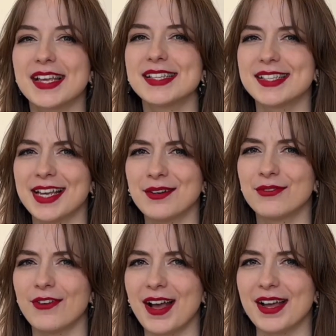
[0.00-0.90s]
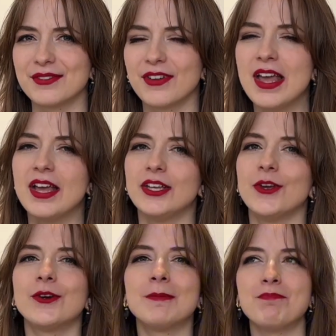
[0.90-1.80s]
Scene 5.
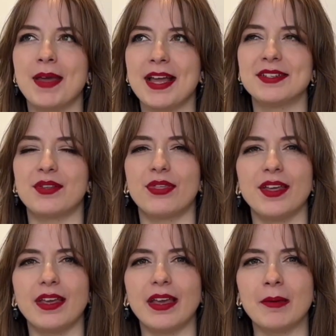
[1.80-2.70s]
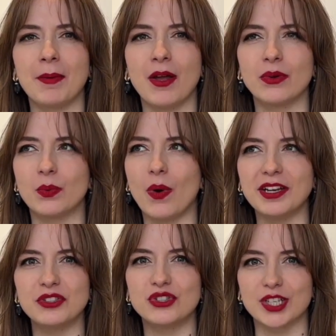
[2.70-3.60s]
You're in bed thinking about
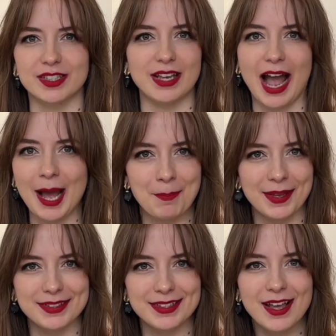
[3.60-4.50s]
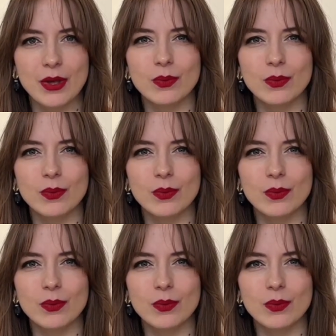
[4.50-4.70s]
what just happened.